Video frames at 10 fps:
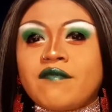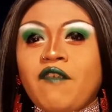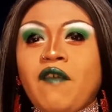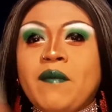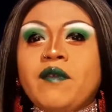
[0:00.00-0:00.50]

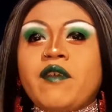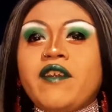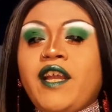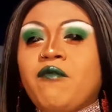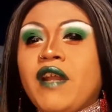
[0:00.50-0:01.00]

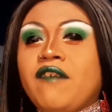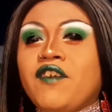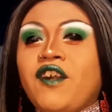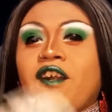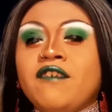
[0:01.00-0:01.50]
February,
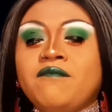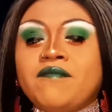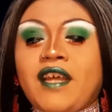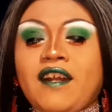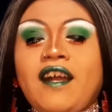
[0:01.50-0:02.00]
whatever,
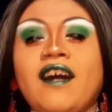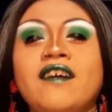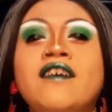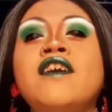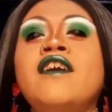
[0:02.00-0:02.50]
da-da-da.
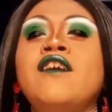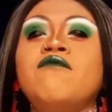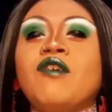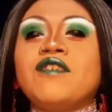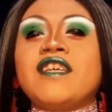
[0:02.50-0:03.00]

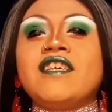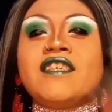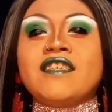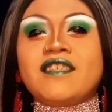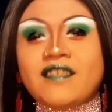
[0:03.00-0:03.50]

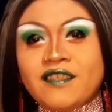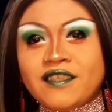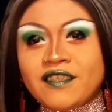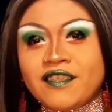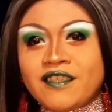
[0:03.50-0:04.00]
Roses,
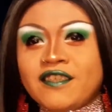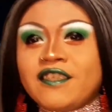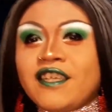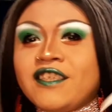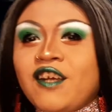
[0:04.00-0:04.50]

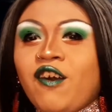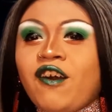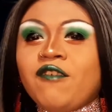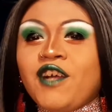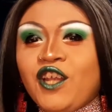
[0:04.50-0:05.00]
it's
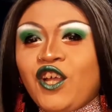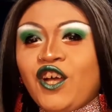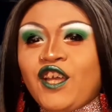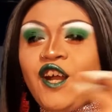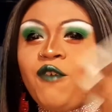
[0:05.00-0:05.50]
all a
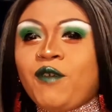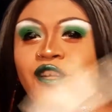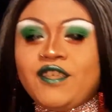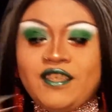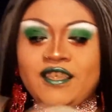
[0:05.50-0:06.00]
look. It all works.